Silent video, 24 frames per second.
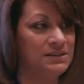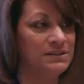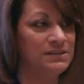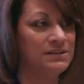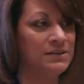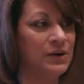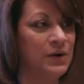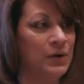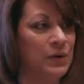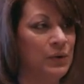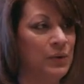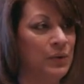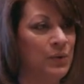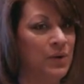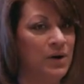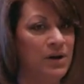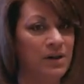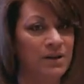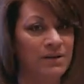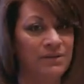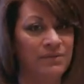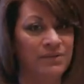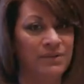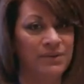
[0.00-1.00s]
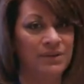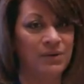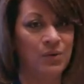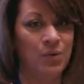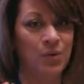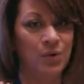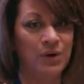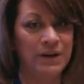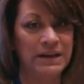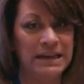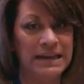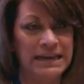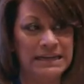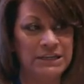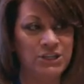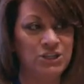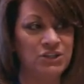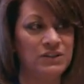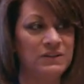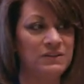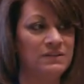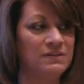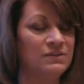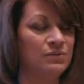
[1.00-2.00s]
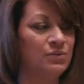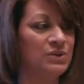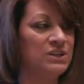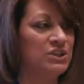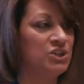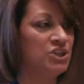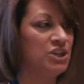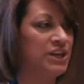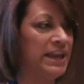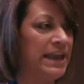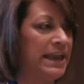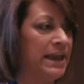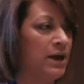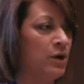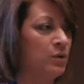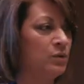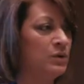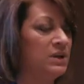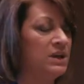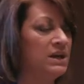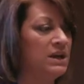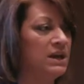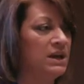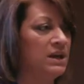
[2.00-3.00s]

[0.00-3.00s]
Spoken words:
so all of the coordinations, reaching out.